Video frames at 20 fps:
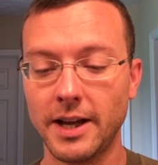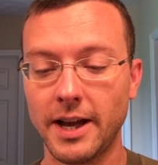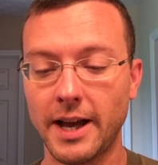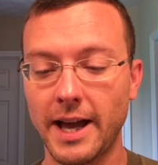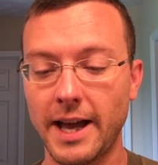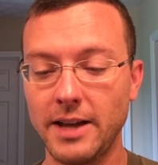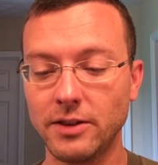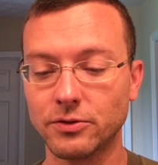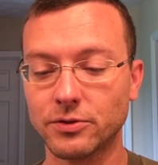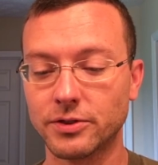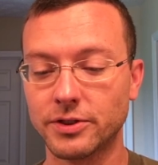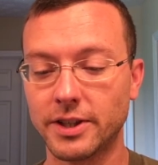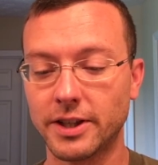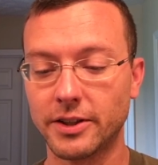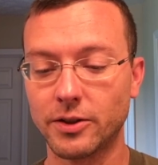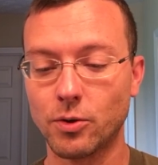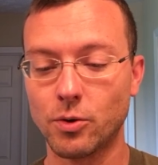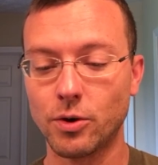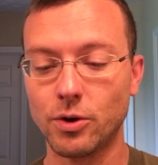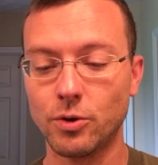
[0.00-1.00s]

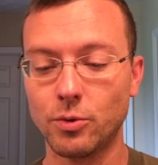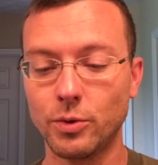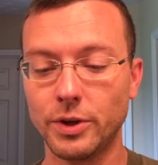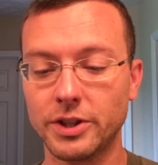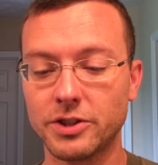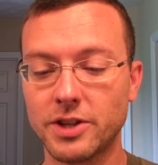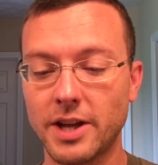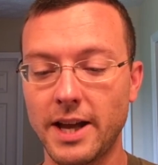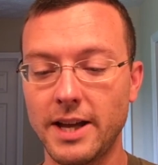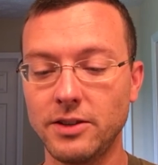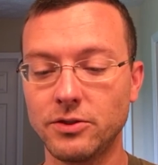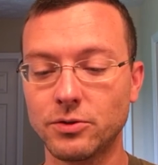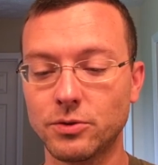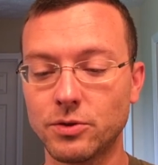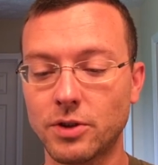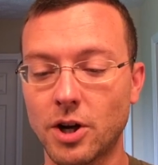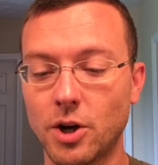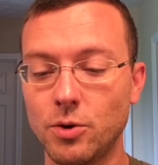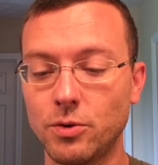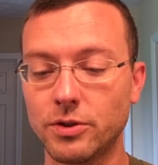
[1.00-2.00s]
hazelnut oil, which
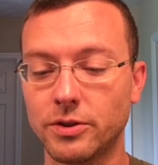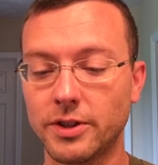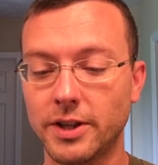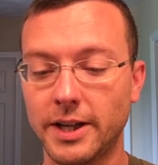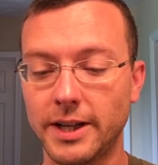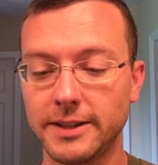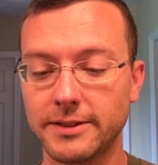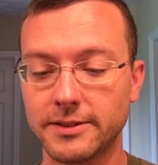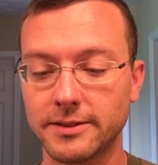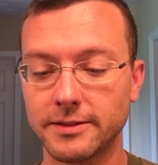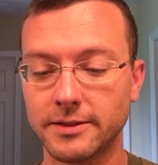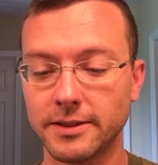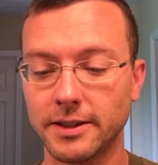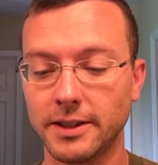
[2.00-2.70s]
hazel, coconut,